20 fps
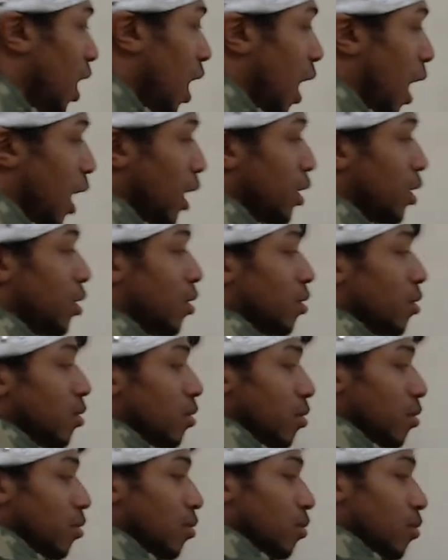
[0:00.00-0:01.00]
God,
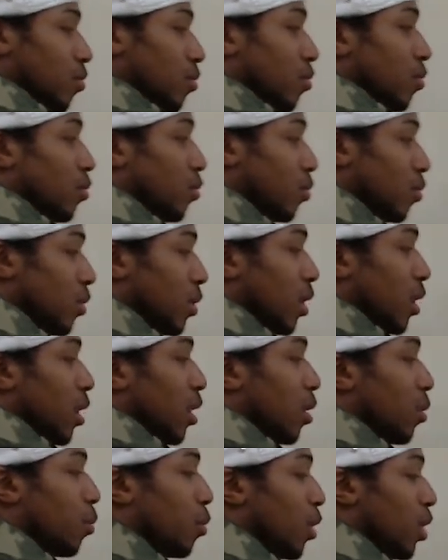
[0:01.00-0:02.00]

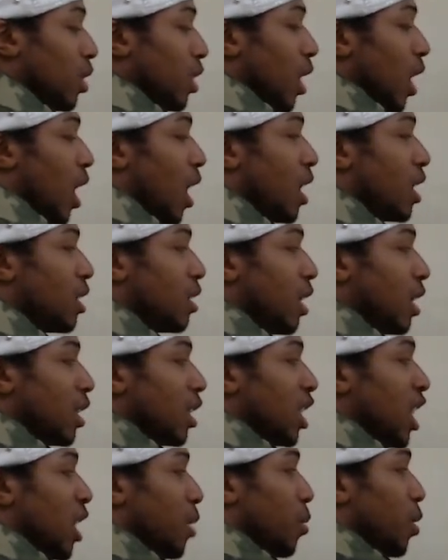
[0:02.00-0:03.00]
but Yah is not
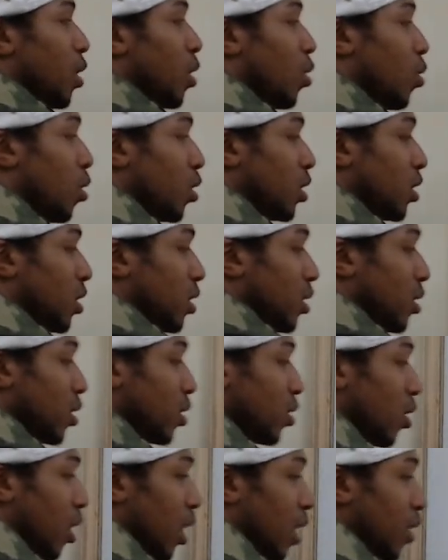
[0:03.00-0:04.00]
the name of the Lord,
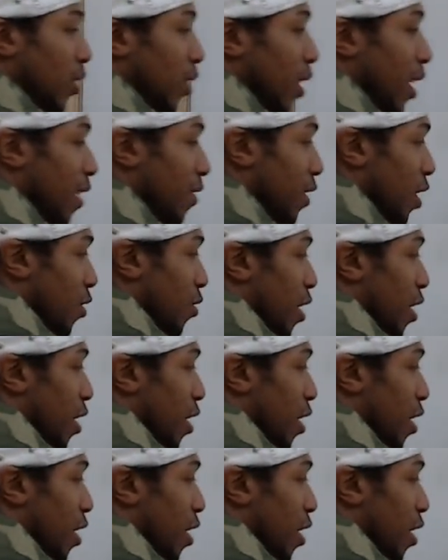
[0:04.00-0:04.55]
so I have to